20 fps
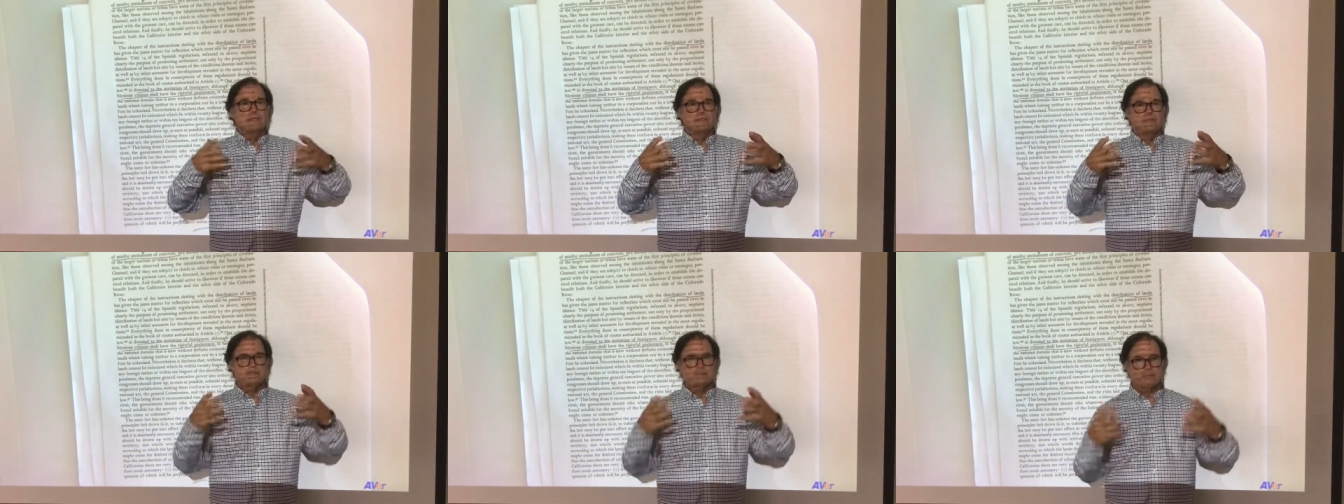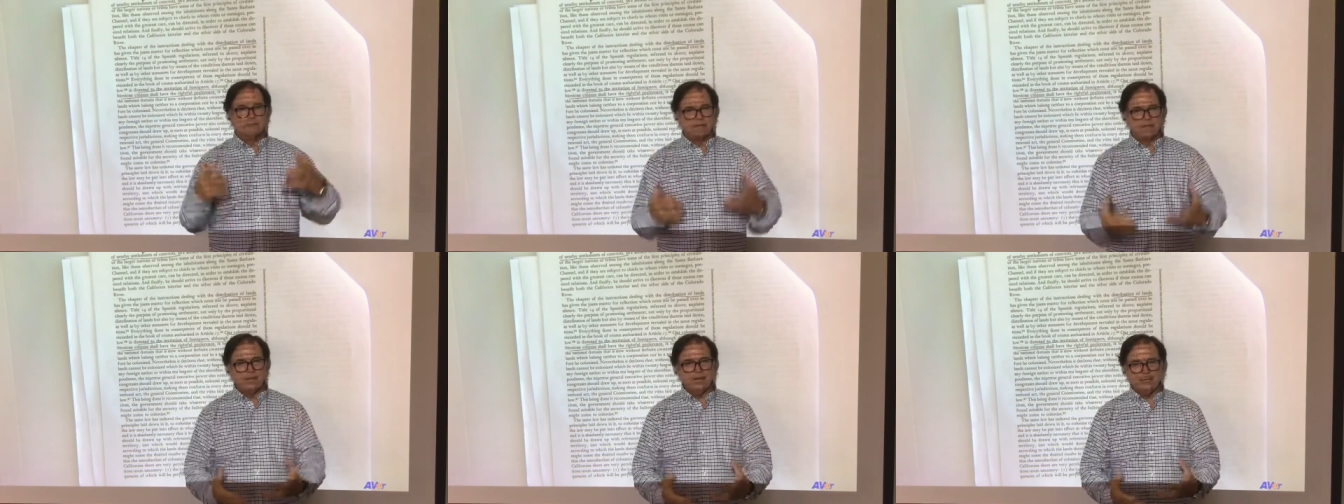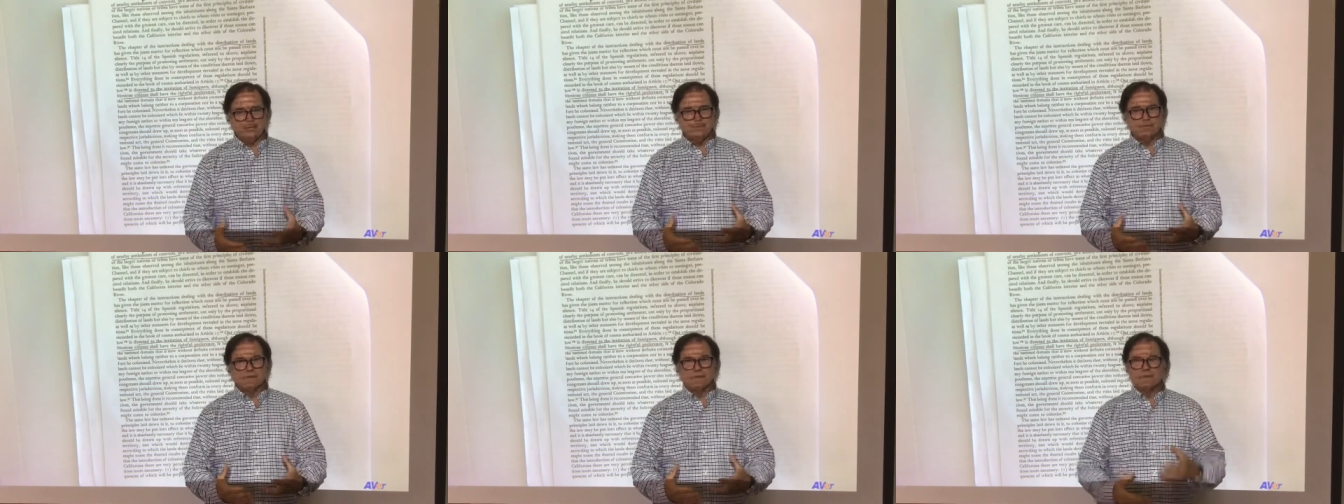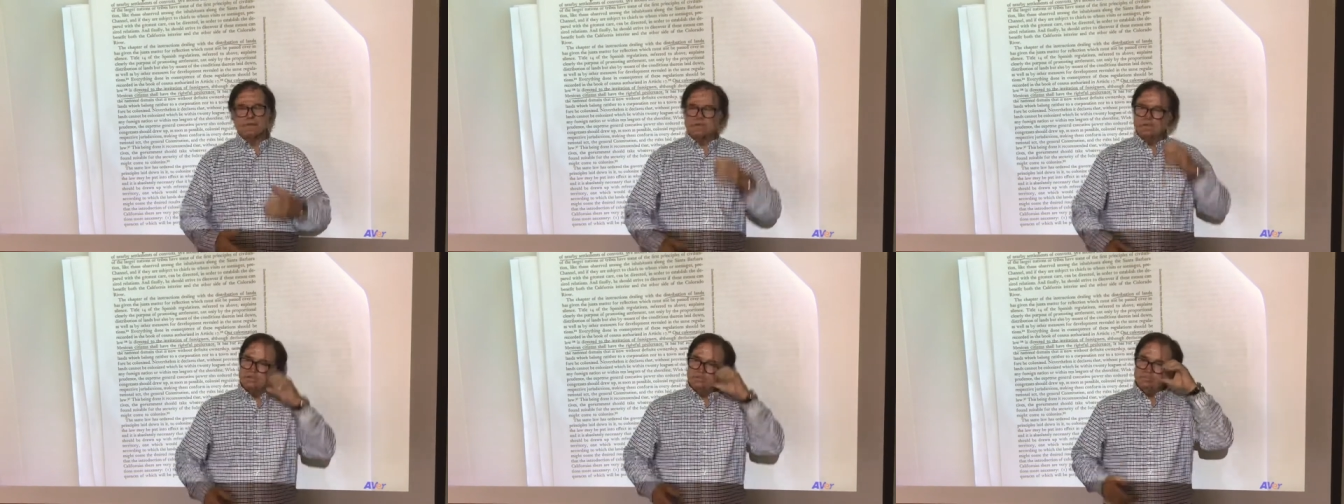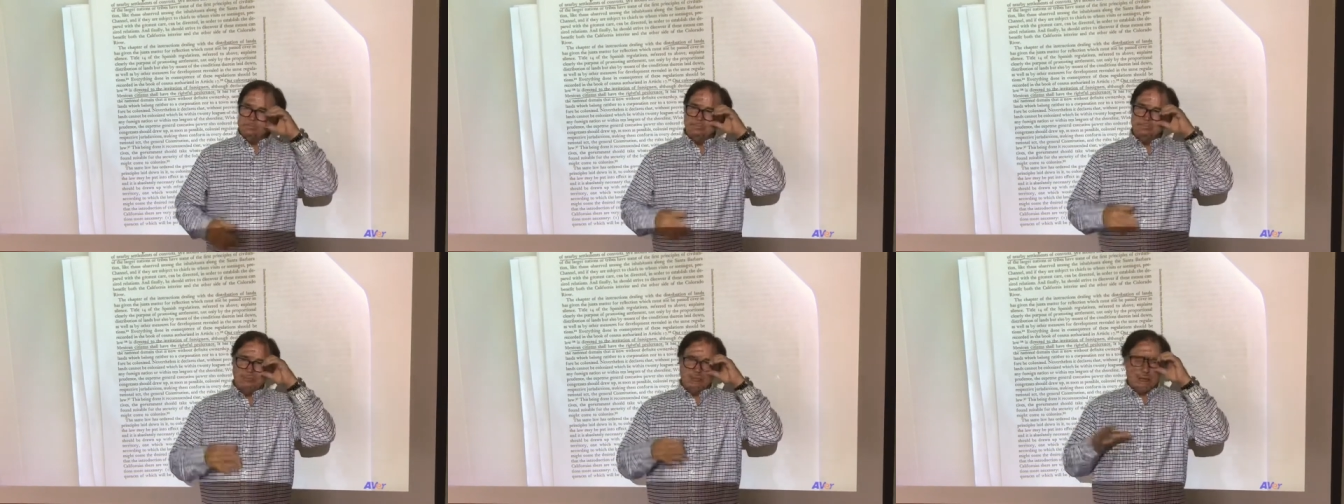It's the converts.
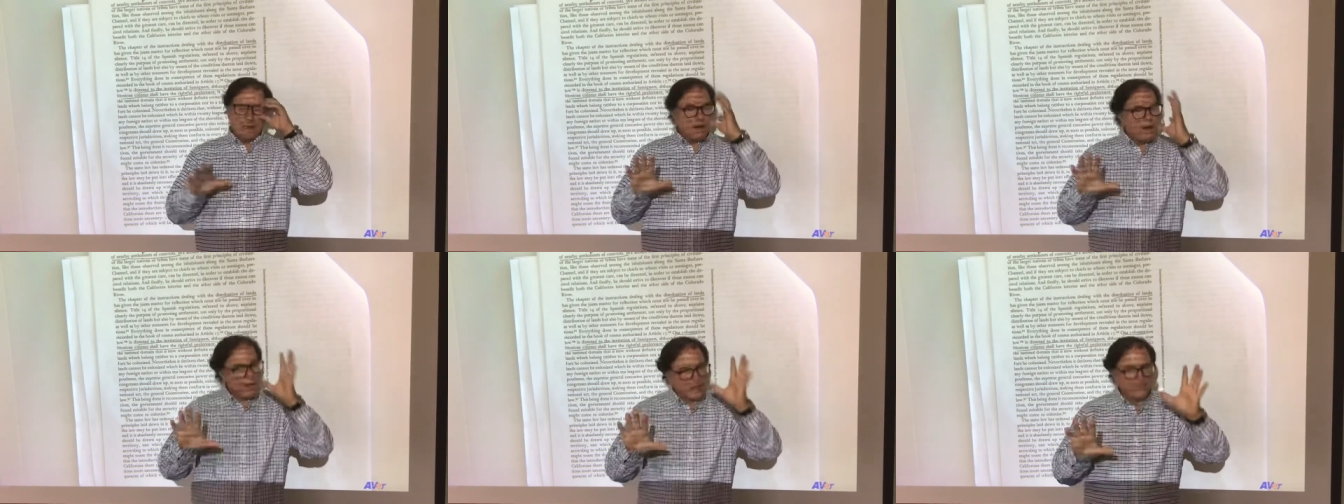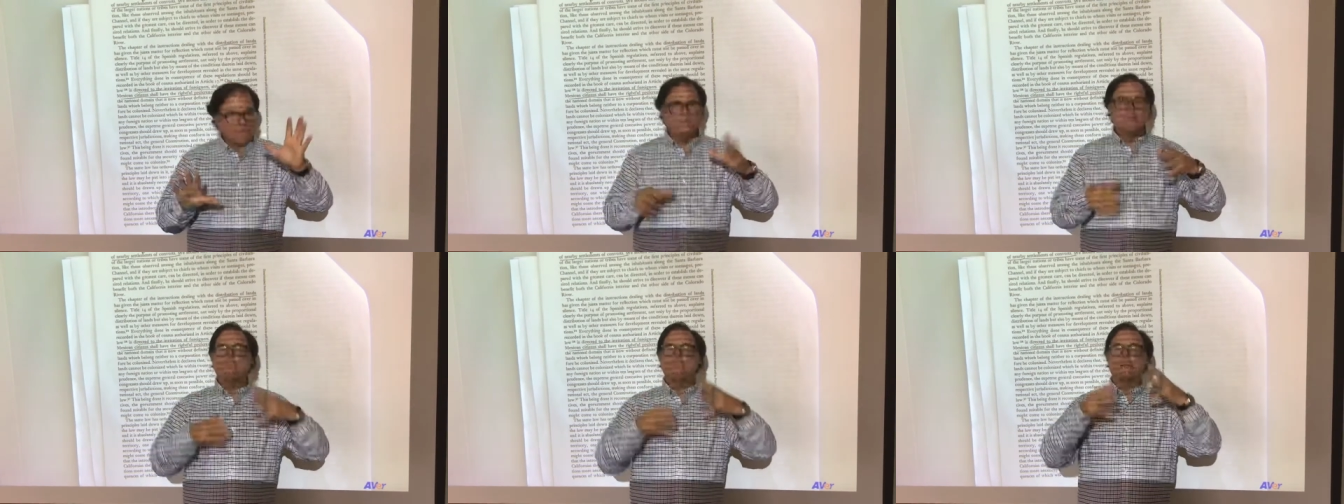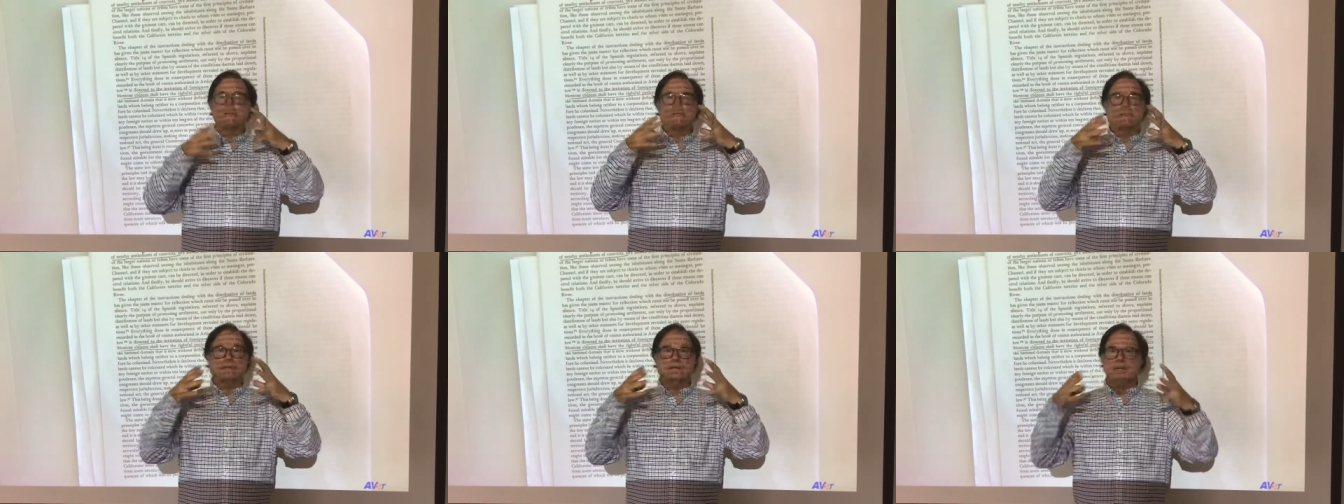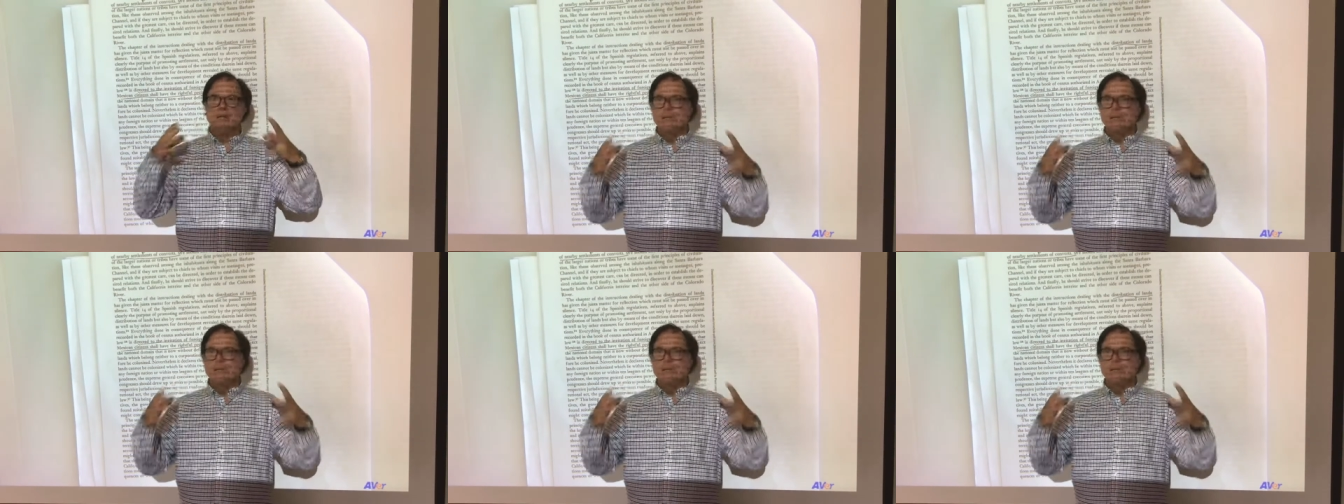Not all of it, but the,